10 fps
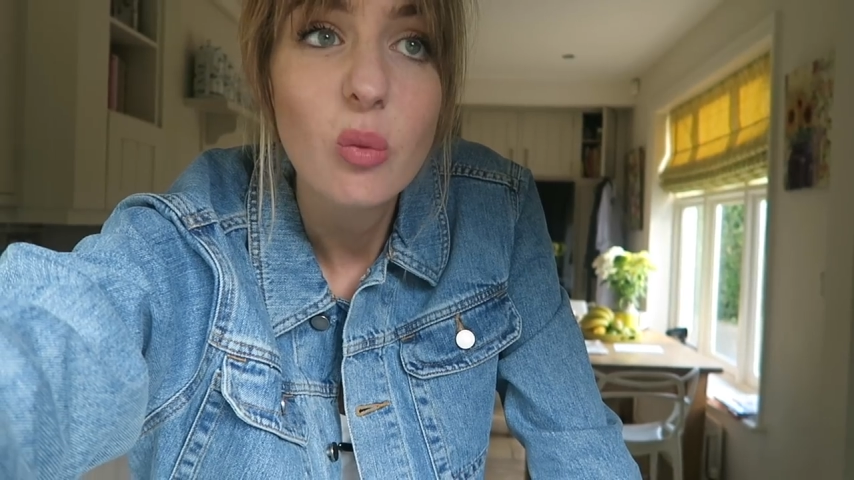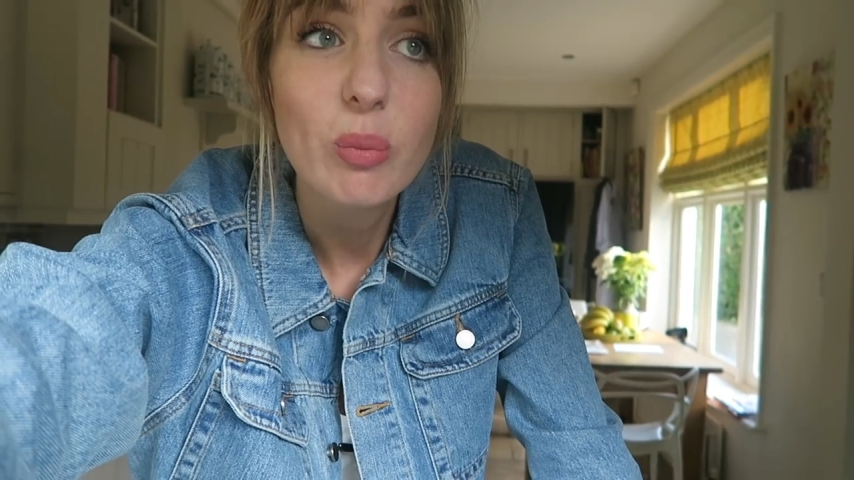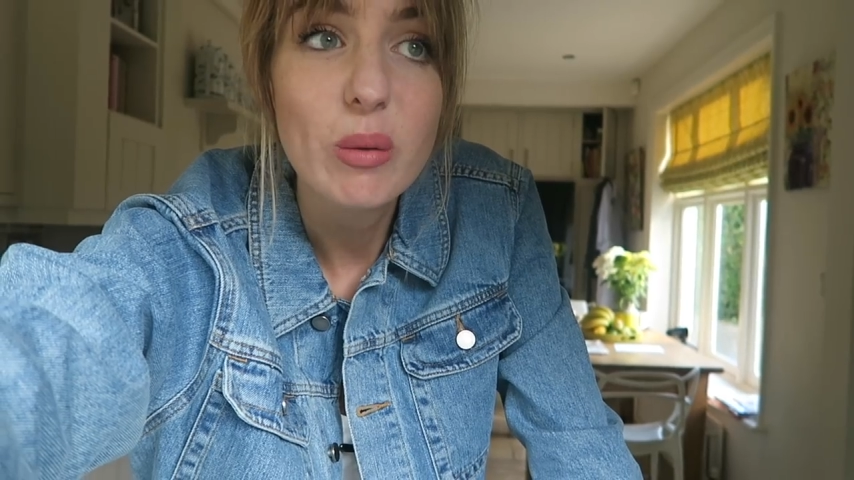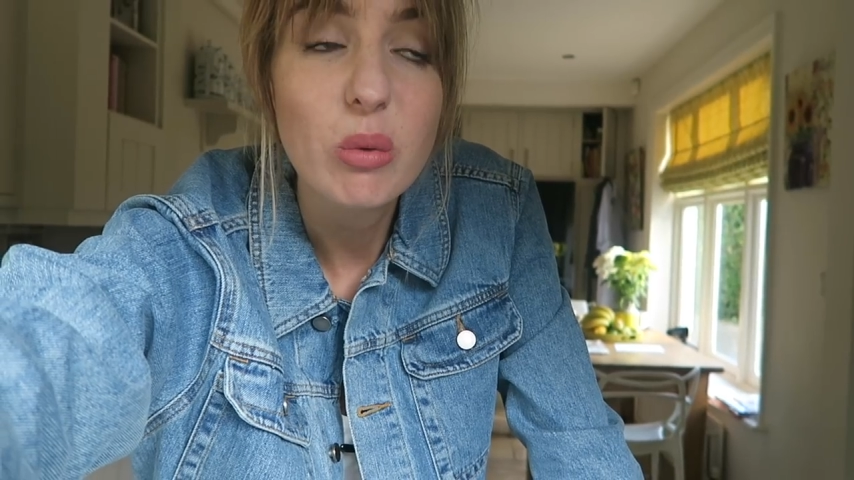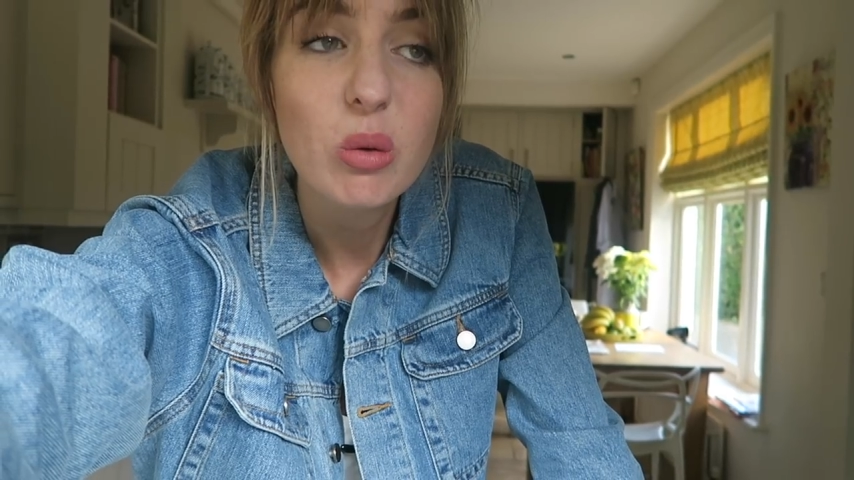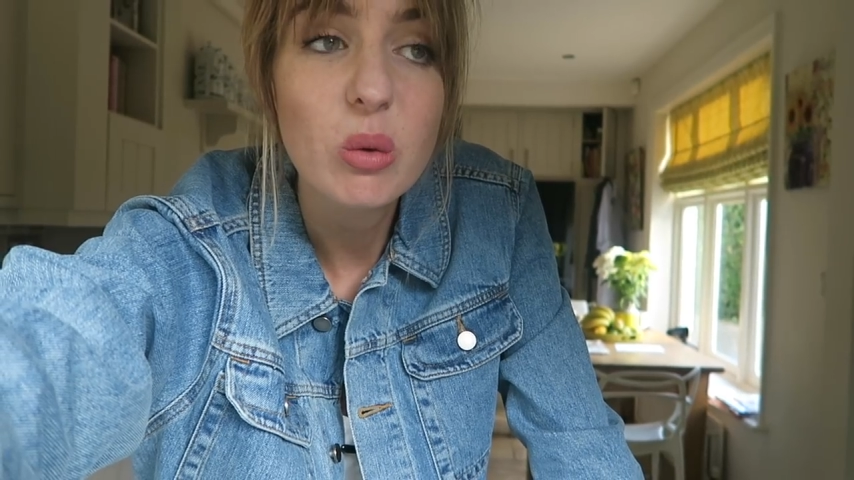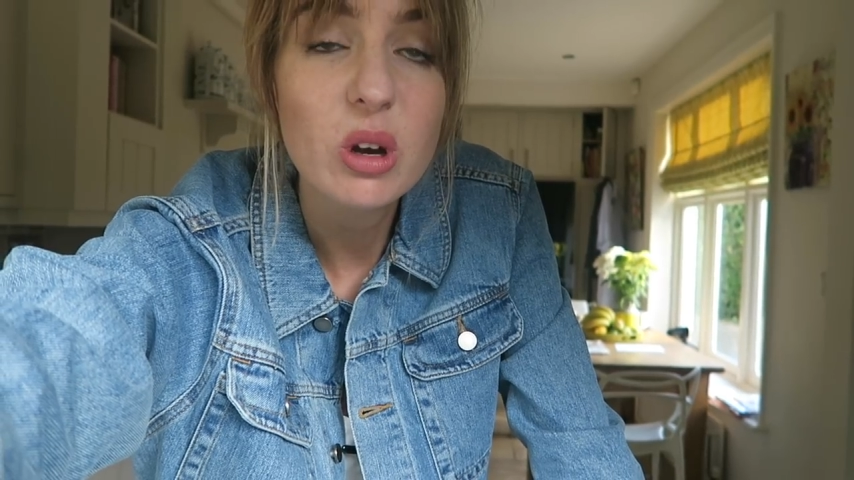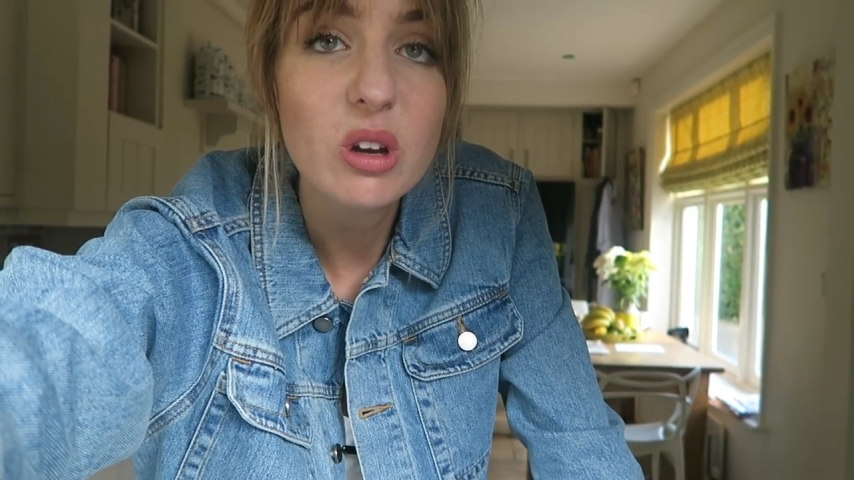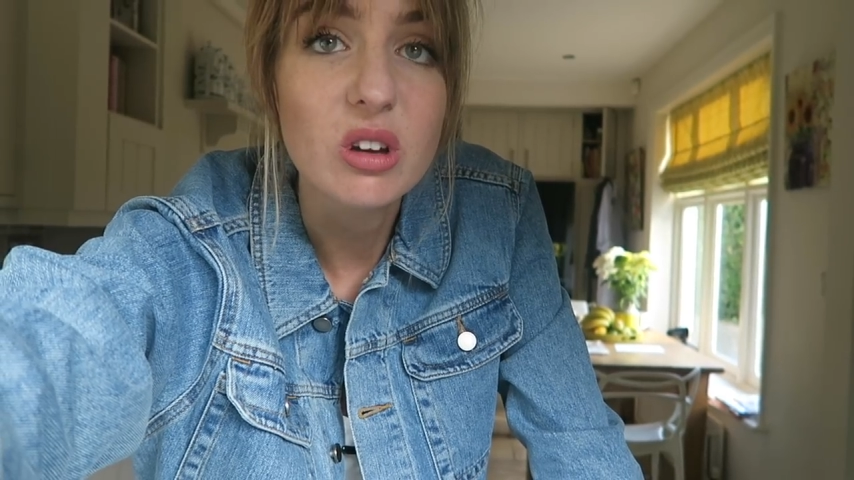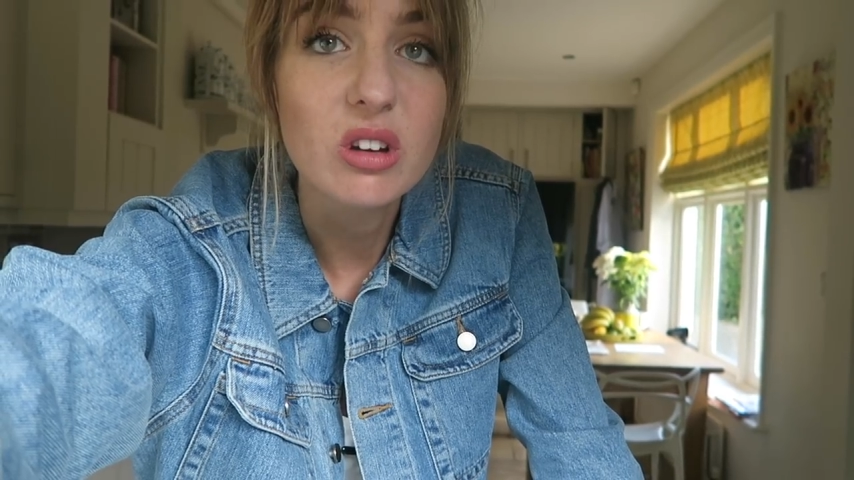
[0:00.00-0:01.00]
a bit more
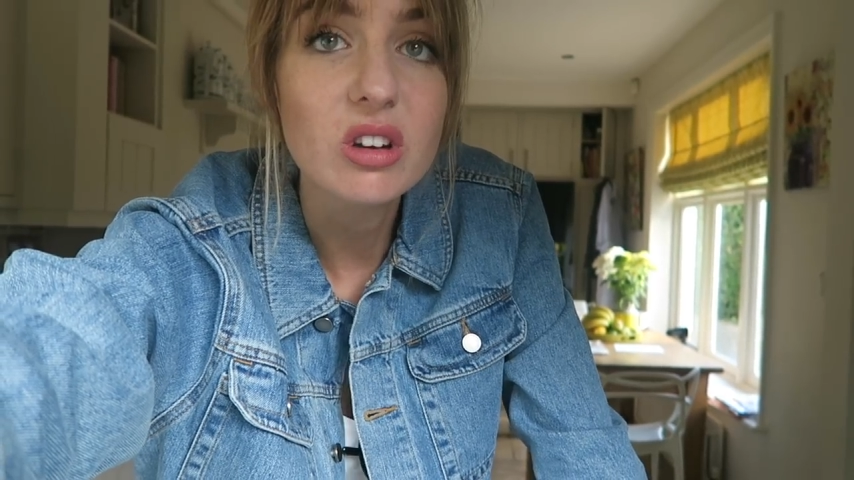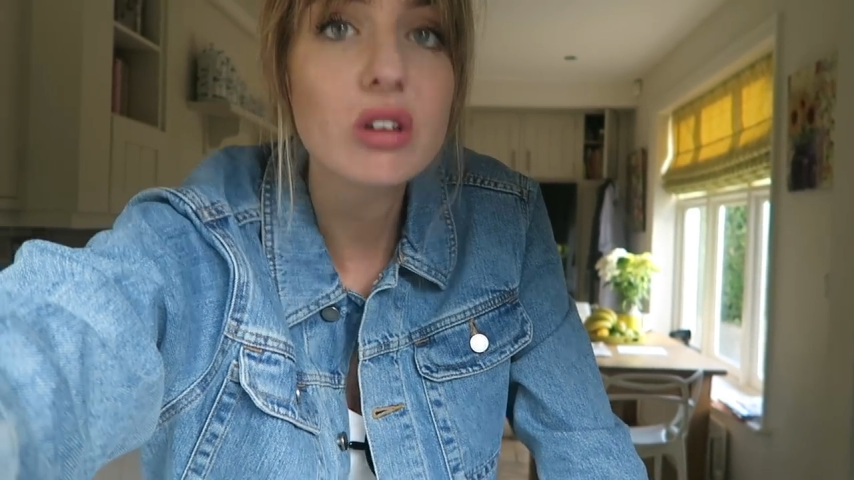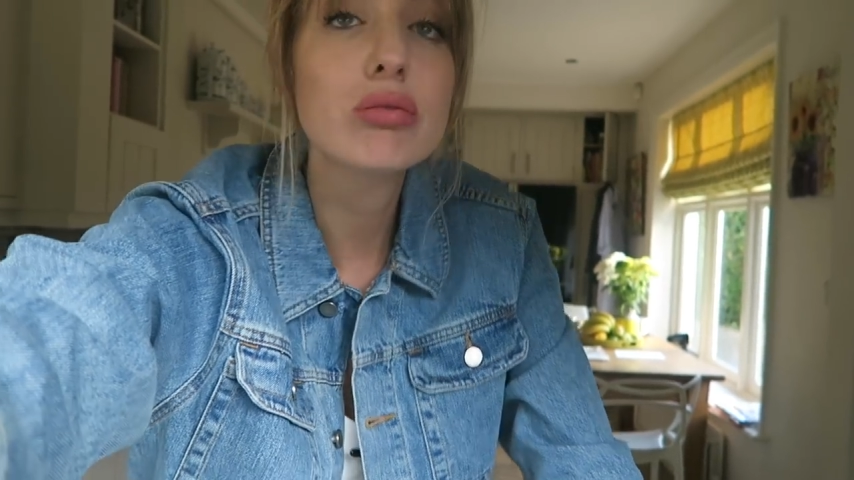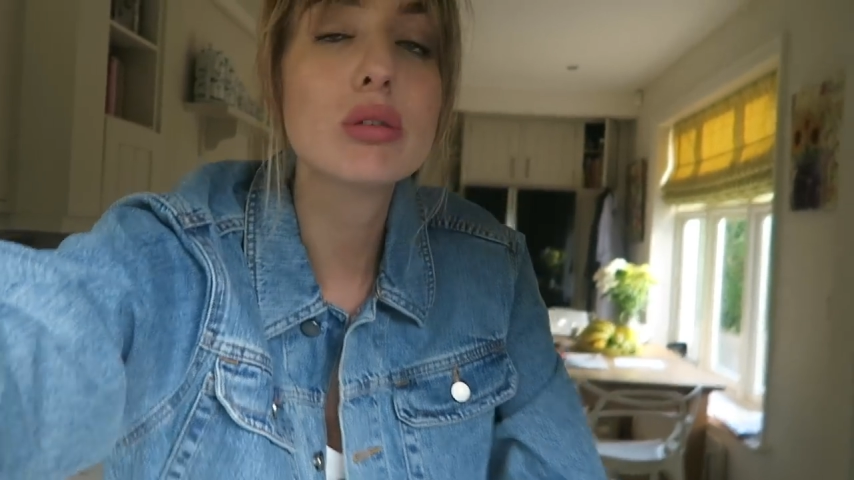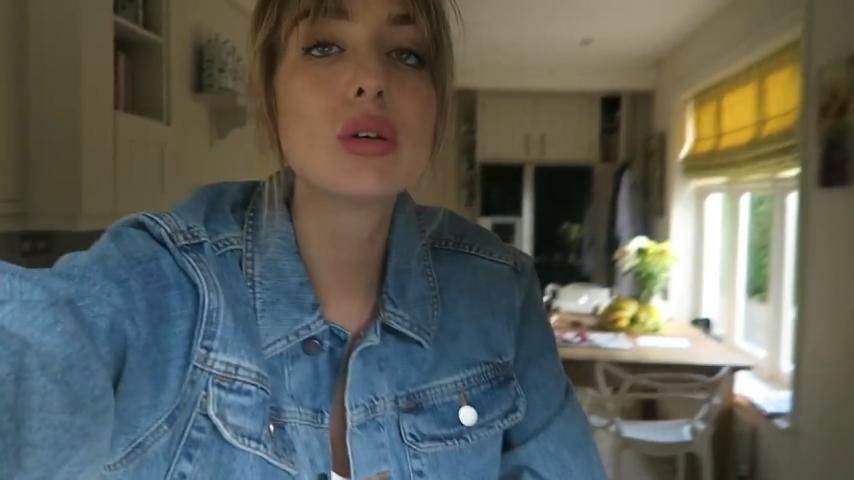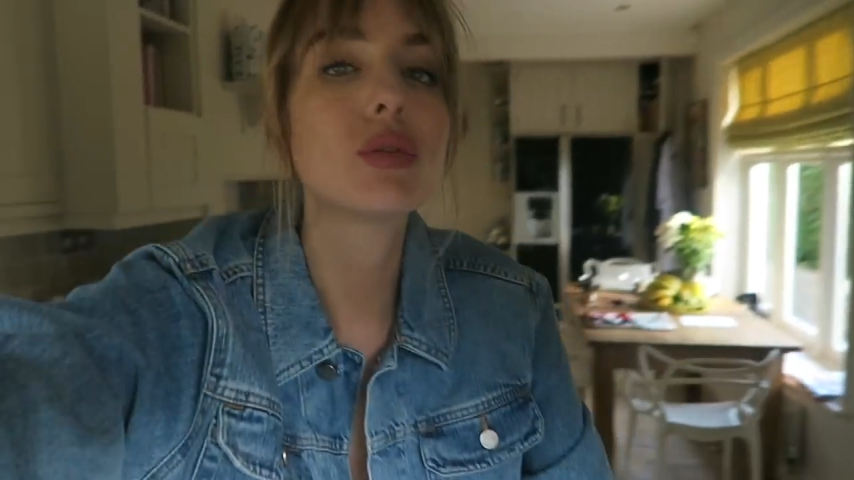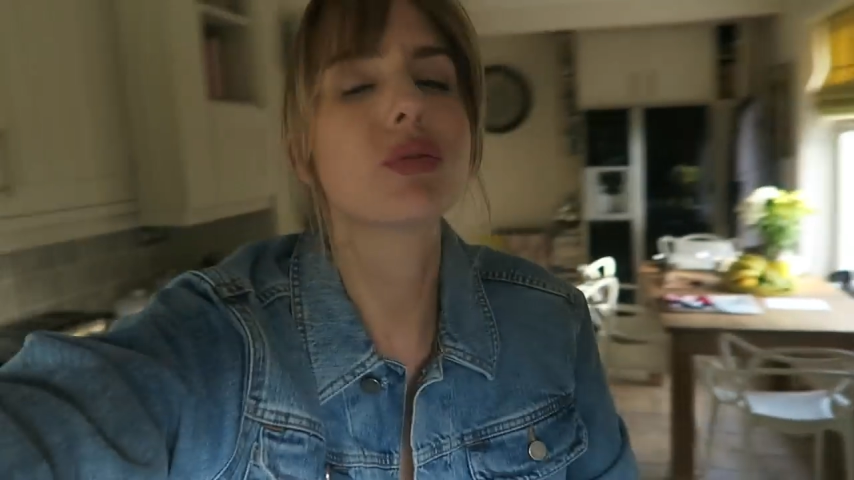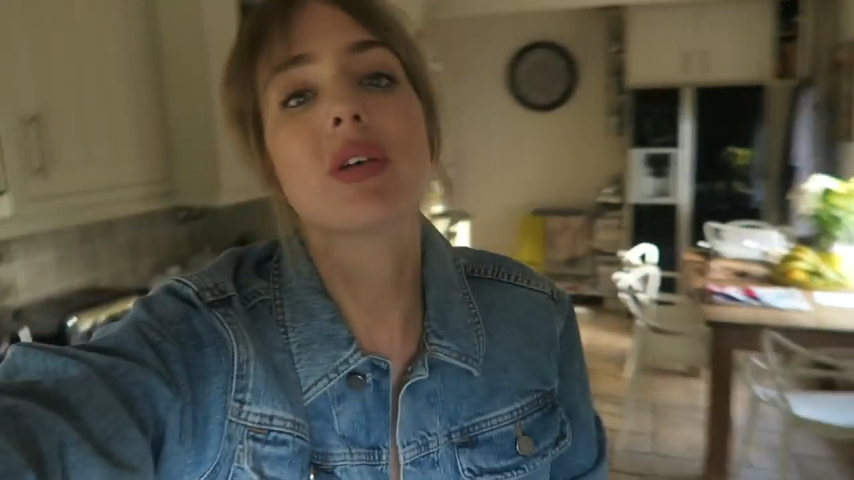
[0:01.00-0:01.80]
work. Whew,